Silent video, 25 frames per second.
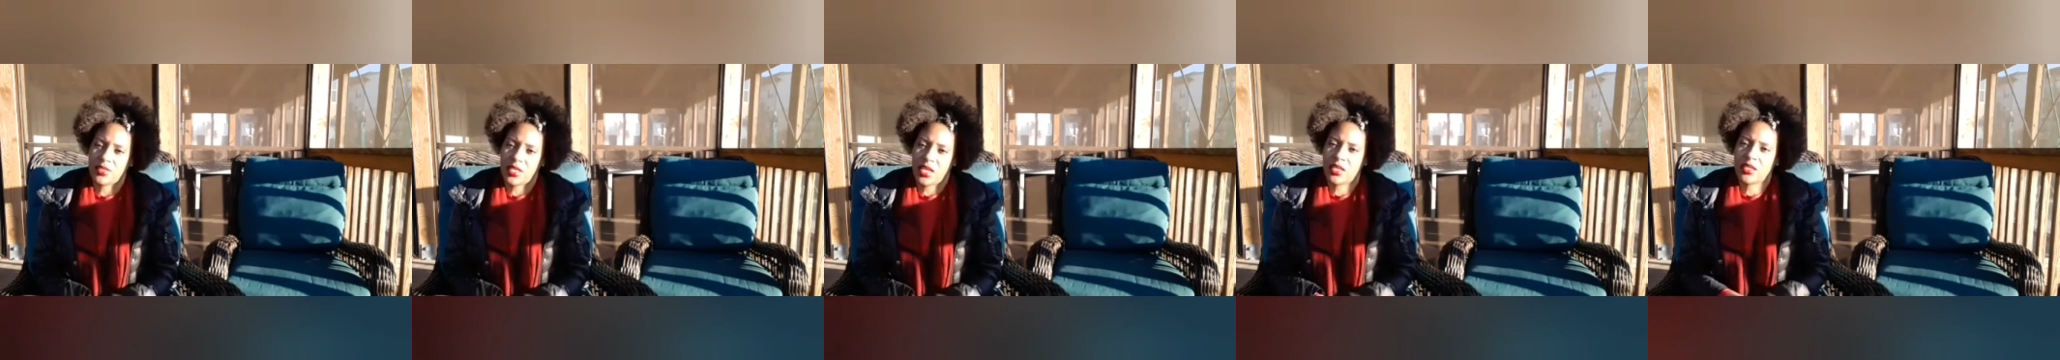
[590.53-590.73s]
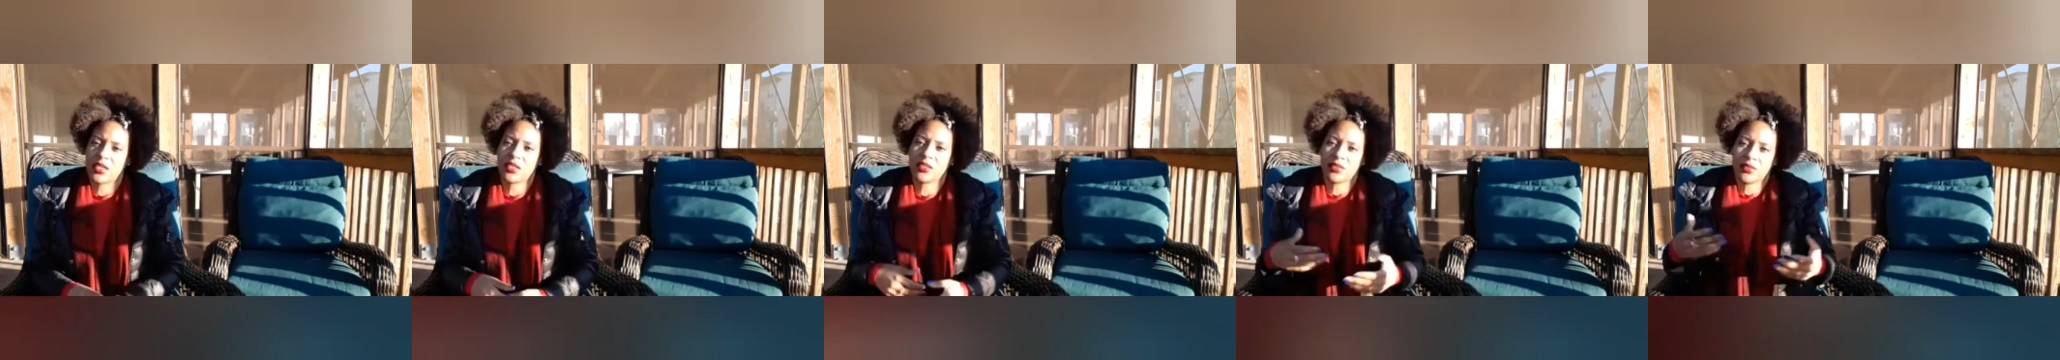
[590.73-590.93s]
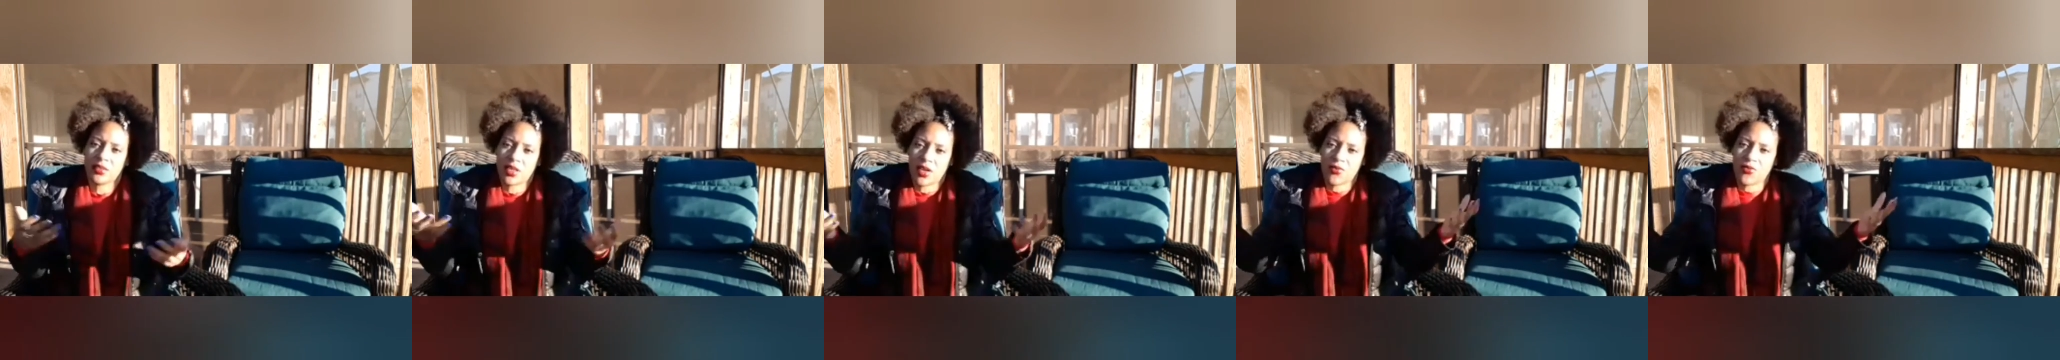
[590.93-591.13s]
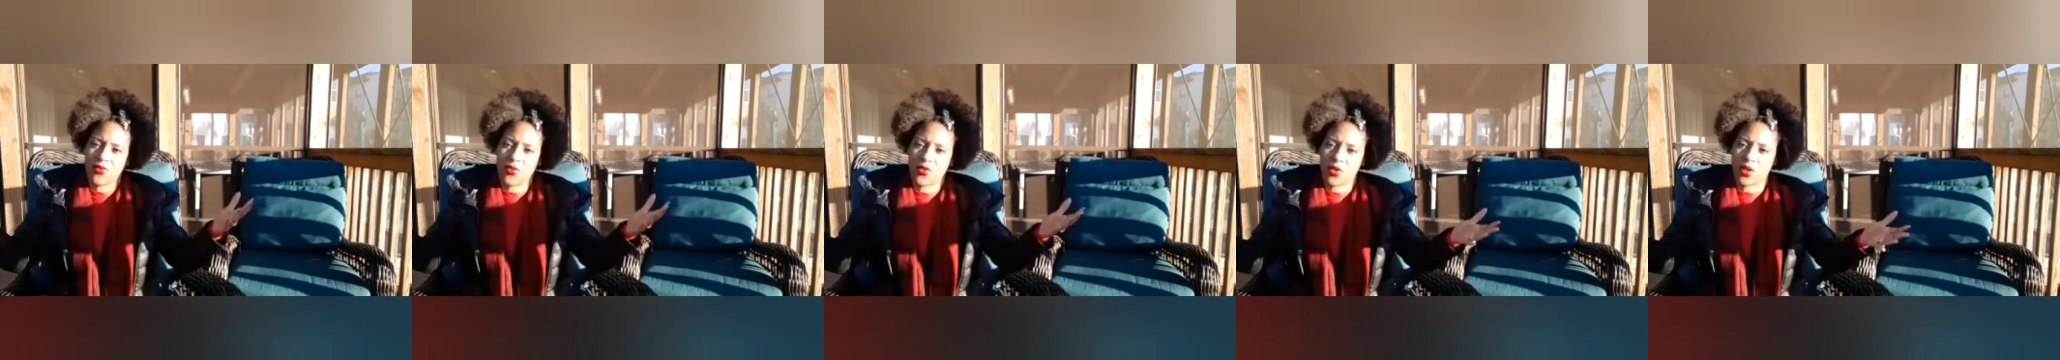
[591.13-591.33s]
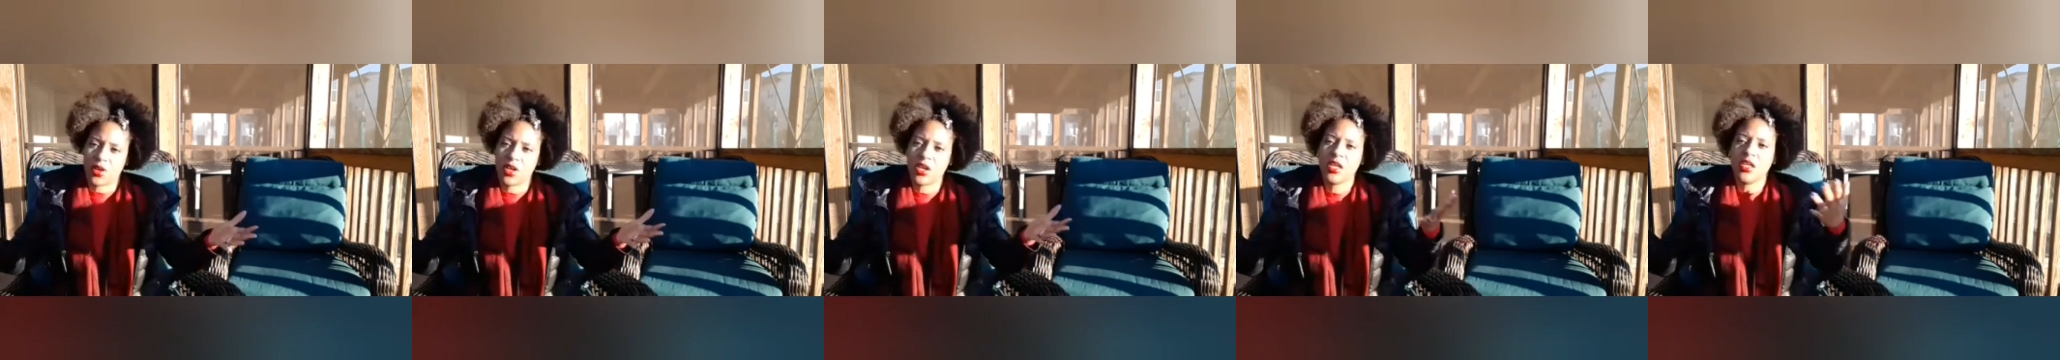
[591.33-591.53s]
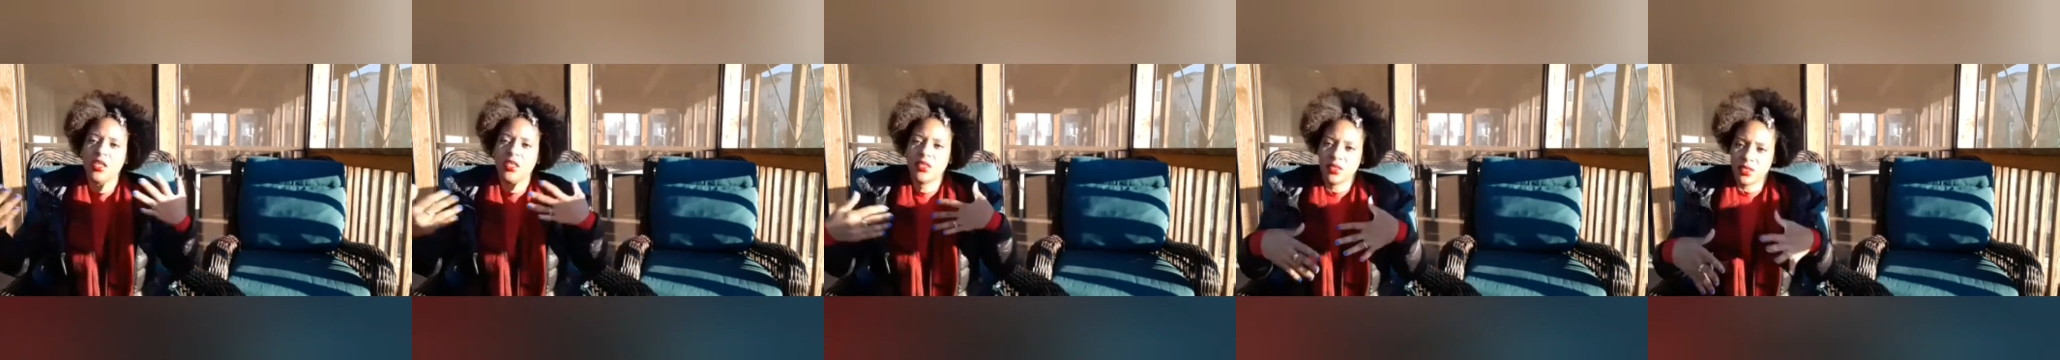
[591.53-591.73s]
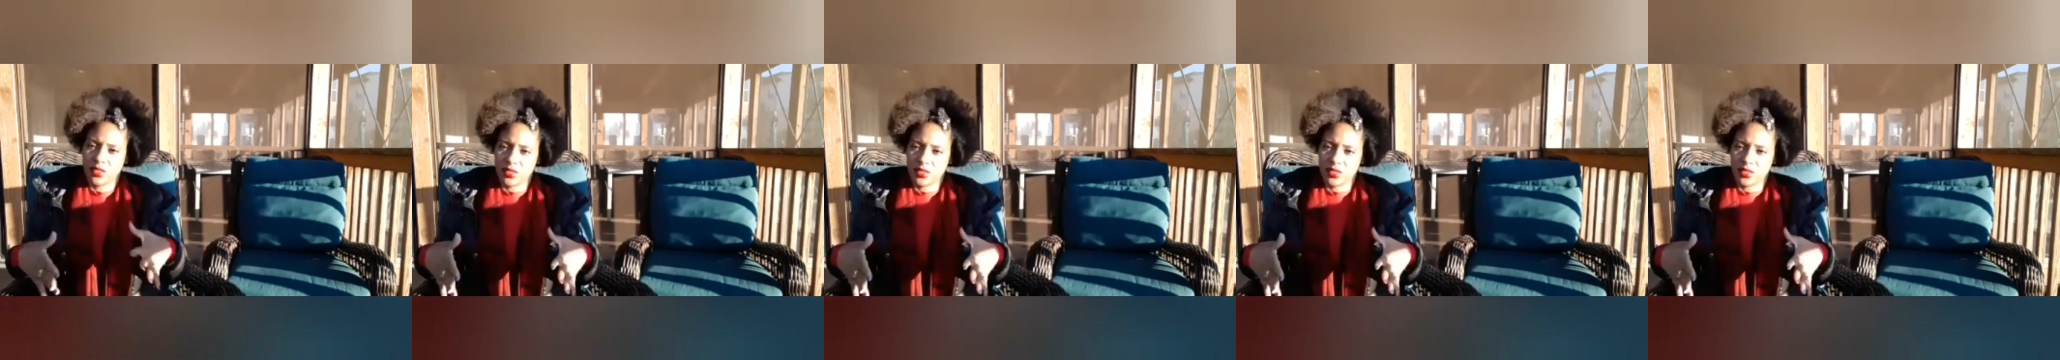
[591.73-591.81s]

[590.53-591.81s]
did except for the